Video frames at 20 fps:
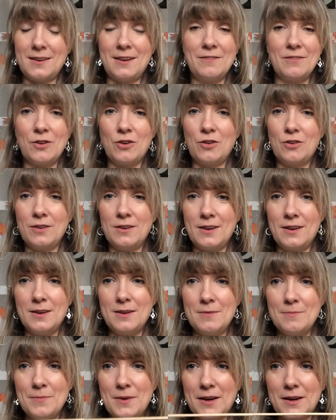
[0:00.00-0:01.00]
I've got
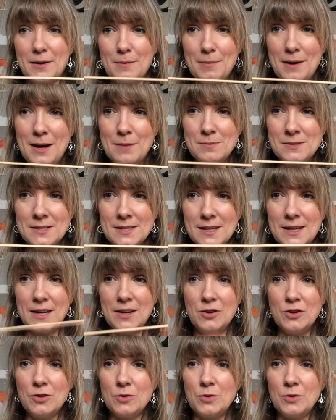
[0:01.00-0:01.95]
a kebab stick here,